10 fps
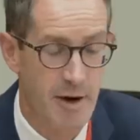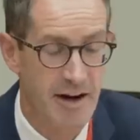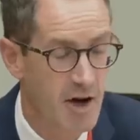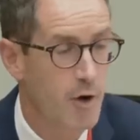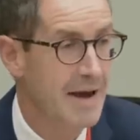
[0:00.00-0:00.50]
I
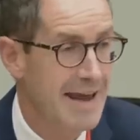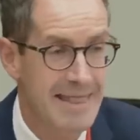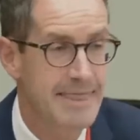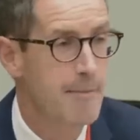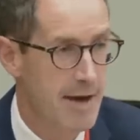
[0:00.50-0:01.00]
know
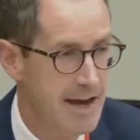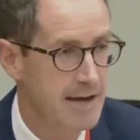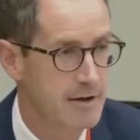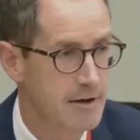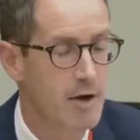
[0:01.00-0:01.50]
in the
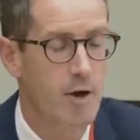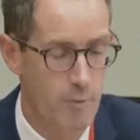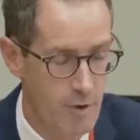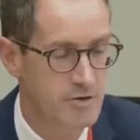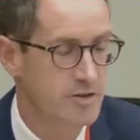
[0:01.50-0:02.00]
main,
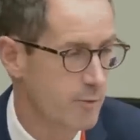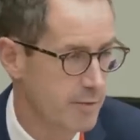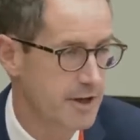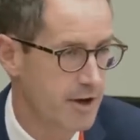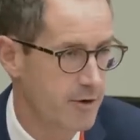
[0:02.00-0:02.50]
most
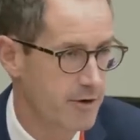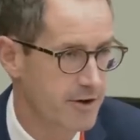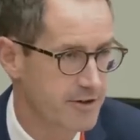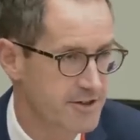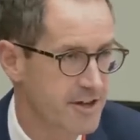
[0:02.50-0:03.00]
company
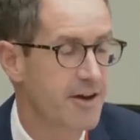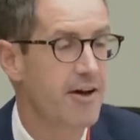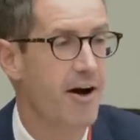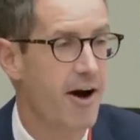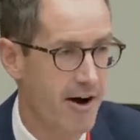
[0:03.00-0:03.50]
owners
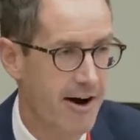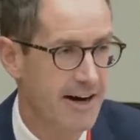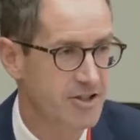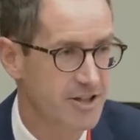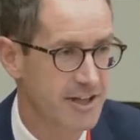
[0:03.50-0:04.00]
are
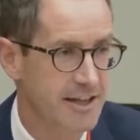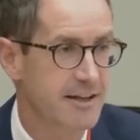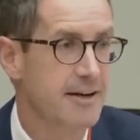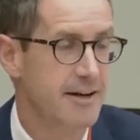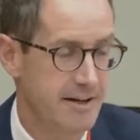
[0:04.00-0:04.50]
actually
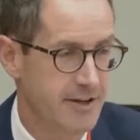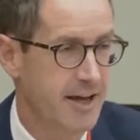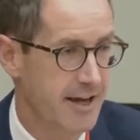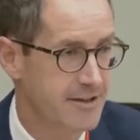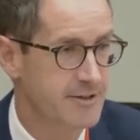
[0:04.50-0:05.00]
living
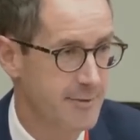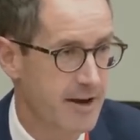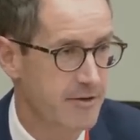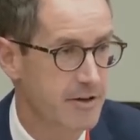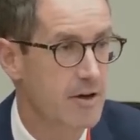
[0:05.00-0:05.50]
hand to
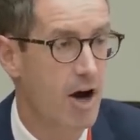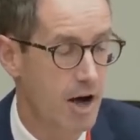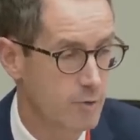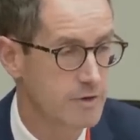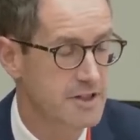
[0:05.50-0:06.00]
mouth. I
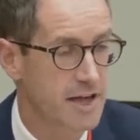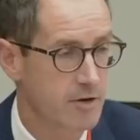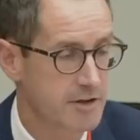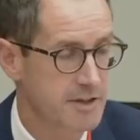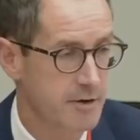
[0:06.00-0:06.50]
would say
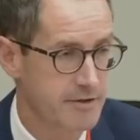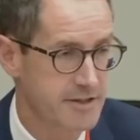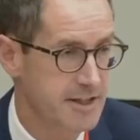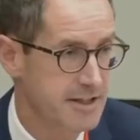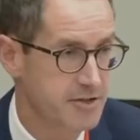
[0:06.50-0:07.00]
also,
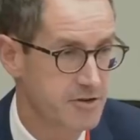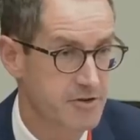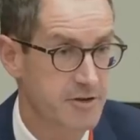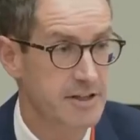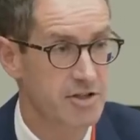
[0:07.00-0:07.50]
obviously, the
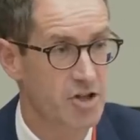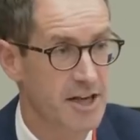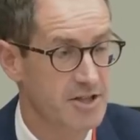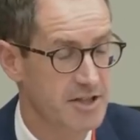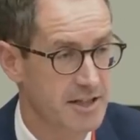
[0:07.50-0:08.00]
industry has
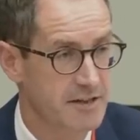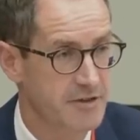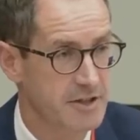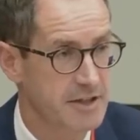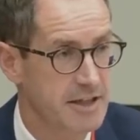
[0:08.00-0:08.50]
changed
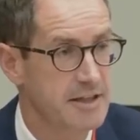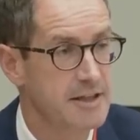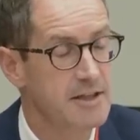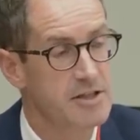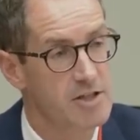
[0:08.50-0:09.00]
significantly.
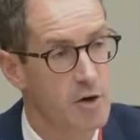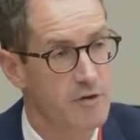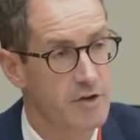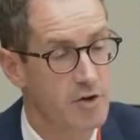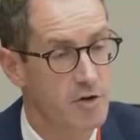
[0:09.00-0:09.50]
So
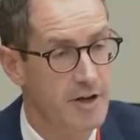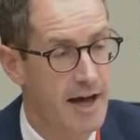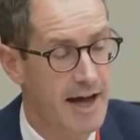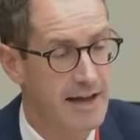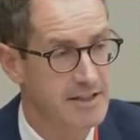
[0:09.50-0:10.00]
if you look
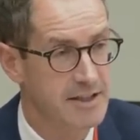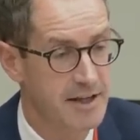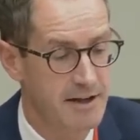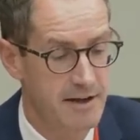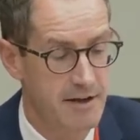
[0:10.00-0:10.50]
at
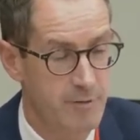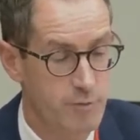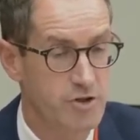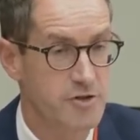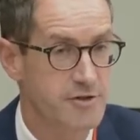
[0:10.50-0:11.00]

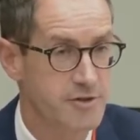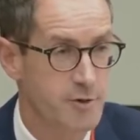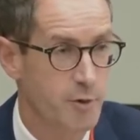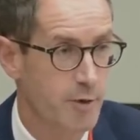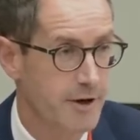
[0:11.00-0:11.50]
producers
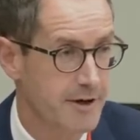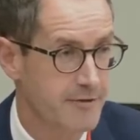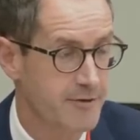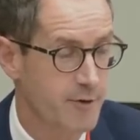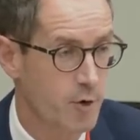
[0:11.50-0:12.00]
who are working
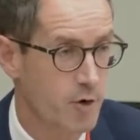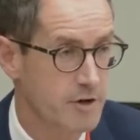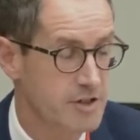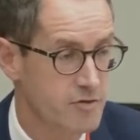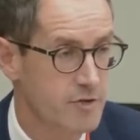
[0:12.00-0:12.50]
for
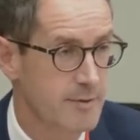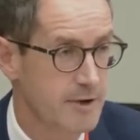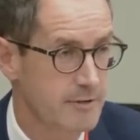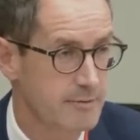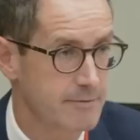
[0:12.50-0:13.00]

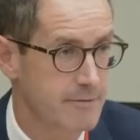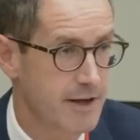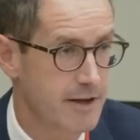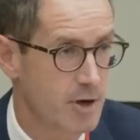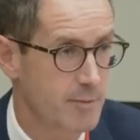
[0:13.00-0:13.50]
streaming
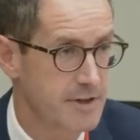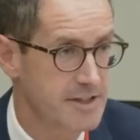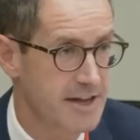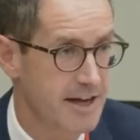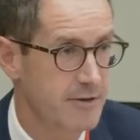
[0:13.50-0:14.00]
uh,
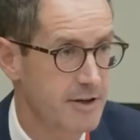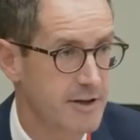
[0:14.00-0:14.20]
companies now,